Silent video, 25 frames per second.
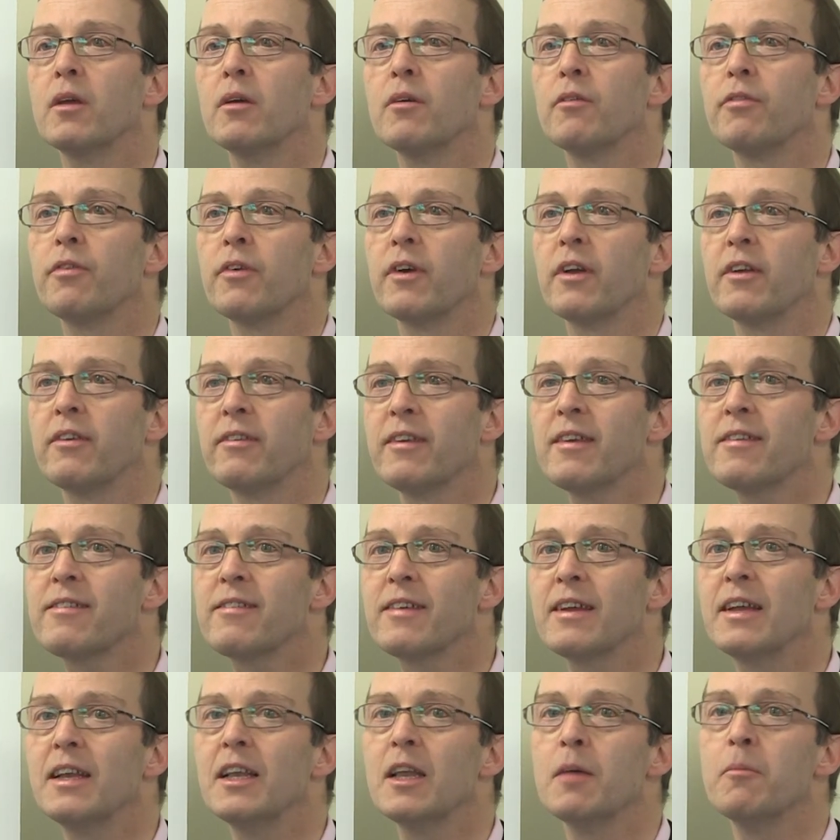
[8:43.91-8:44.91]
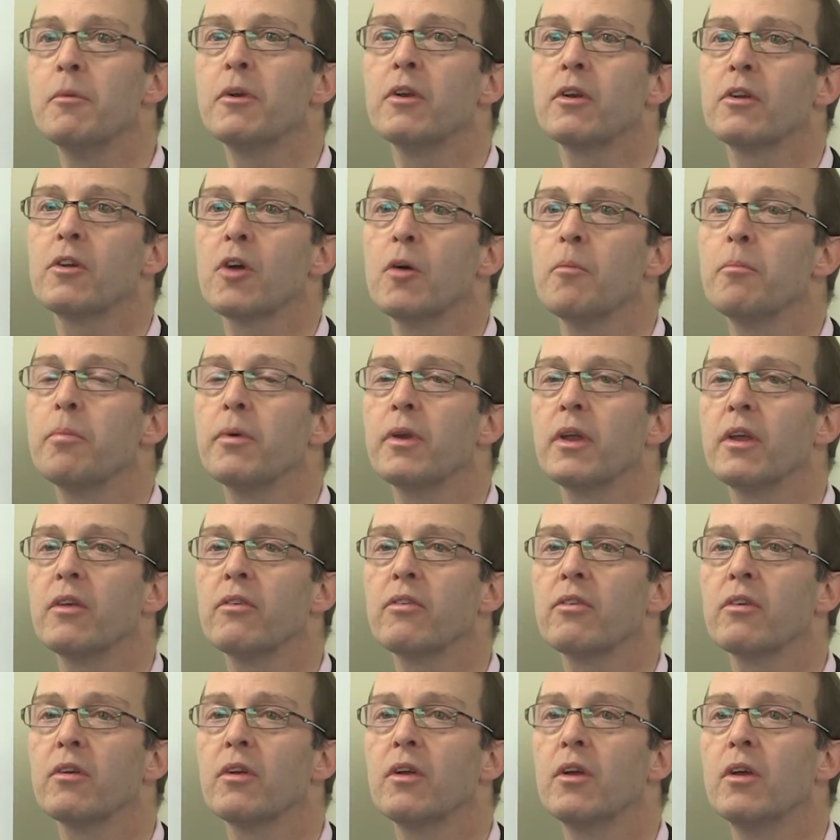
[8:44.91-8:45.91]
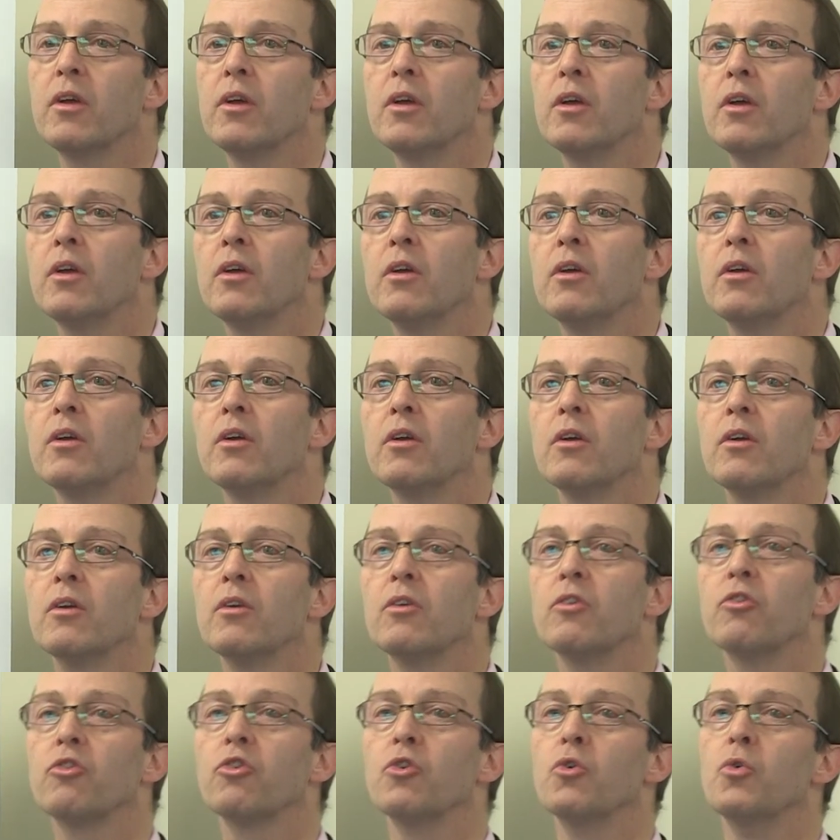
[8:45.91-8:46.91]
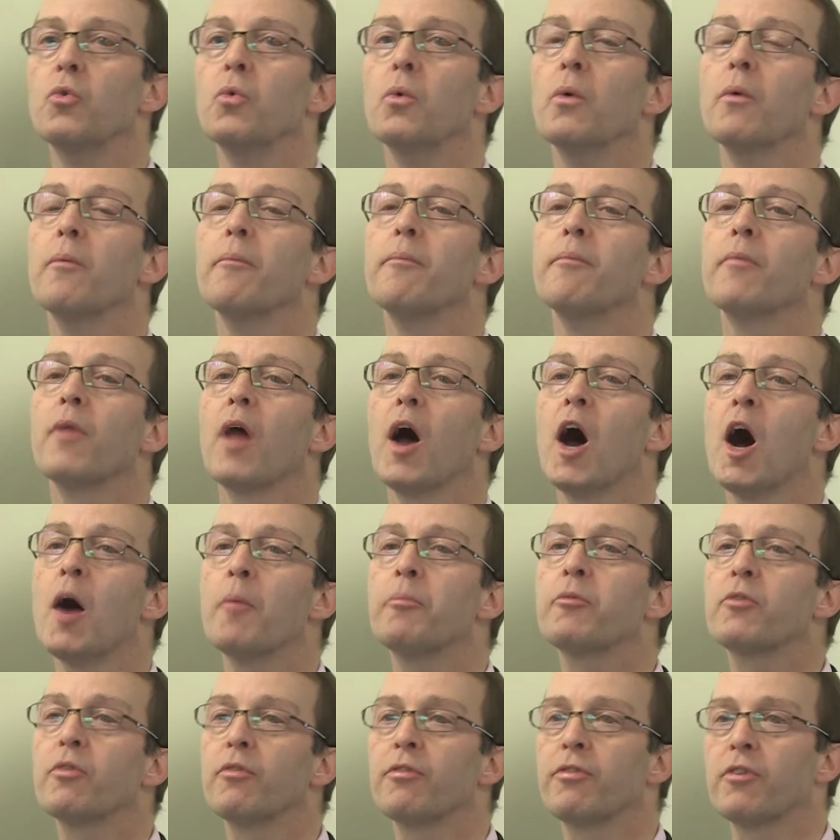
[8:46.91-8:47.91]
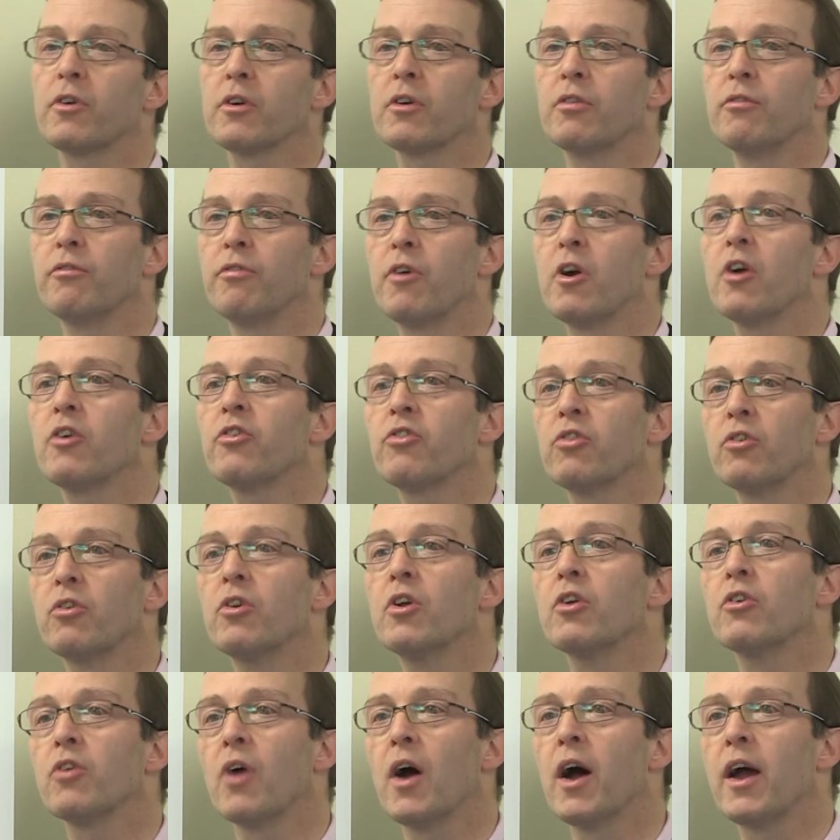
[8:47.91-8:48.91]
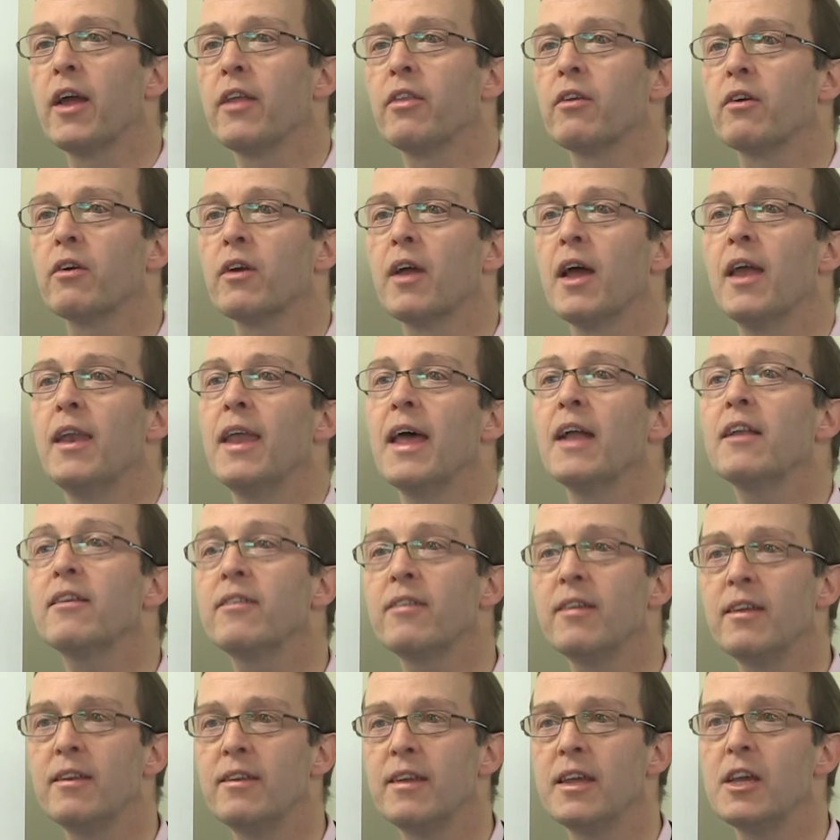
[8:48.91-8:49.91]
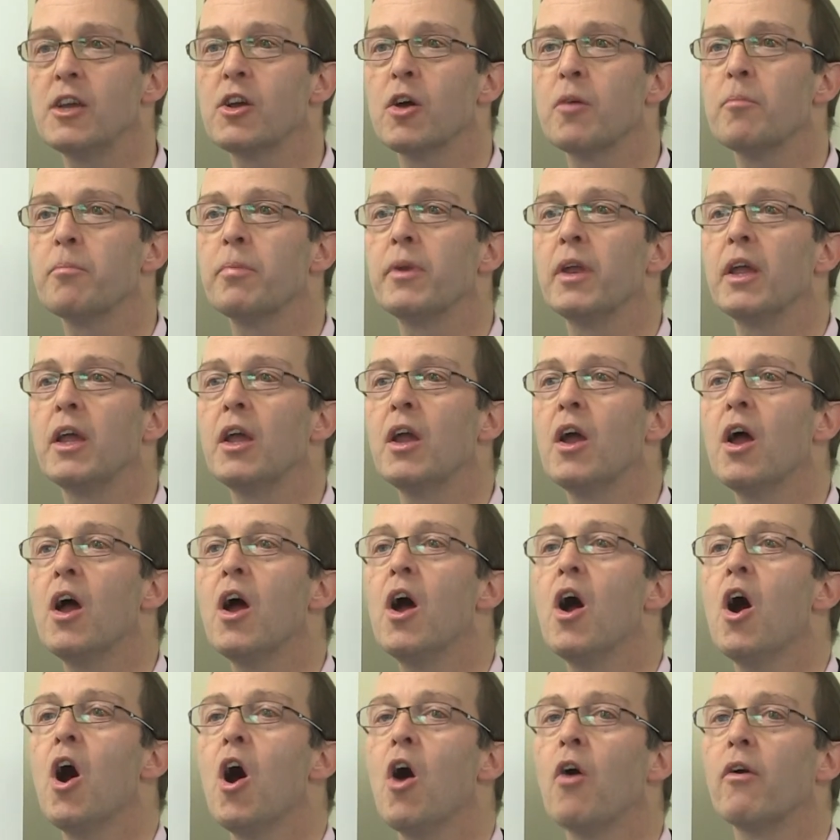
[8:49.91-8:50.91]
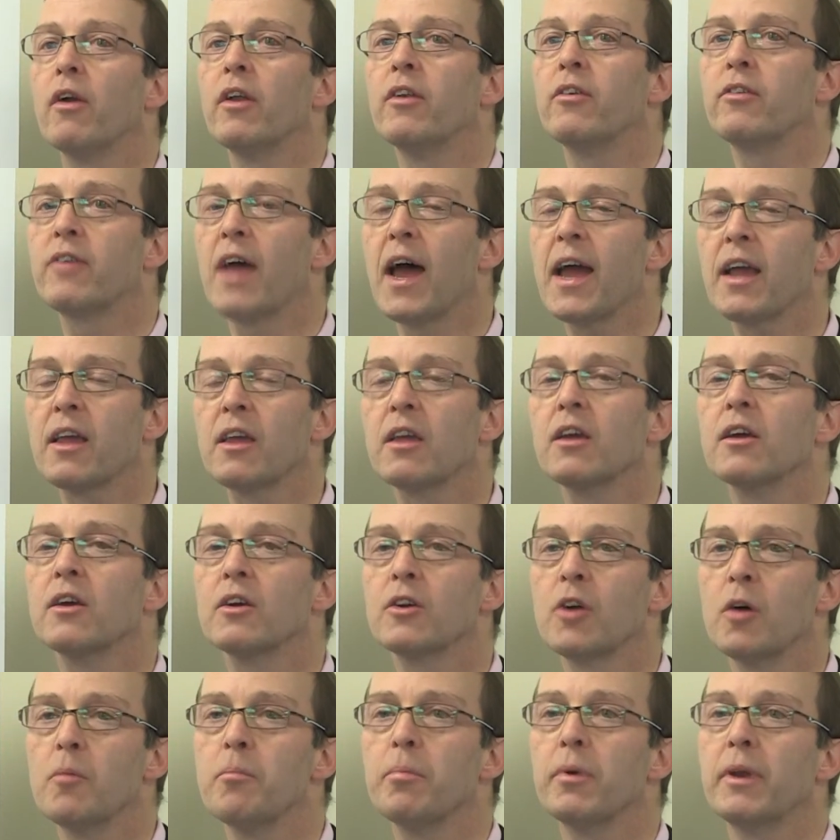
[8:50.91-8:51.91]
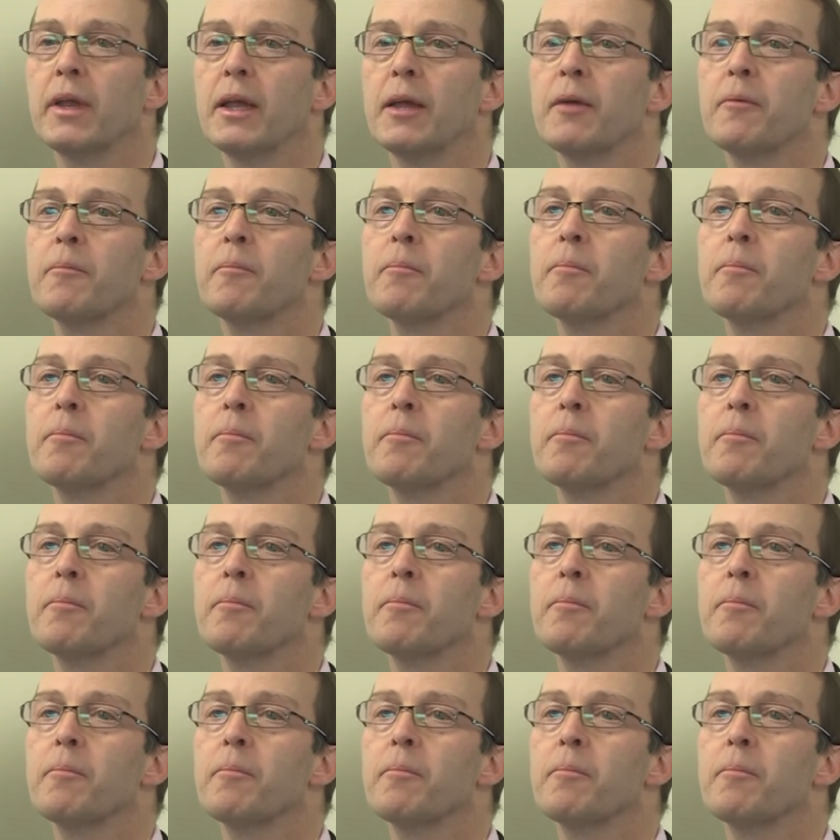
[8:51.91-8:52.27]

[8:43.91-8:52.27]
for existing limited companies to opt for conversion to either an LTD company or a DAC company.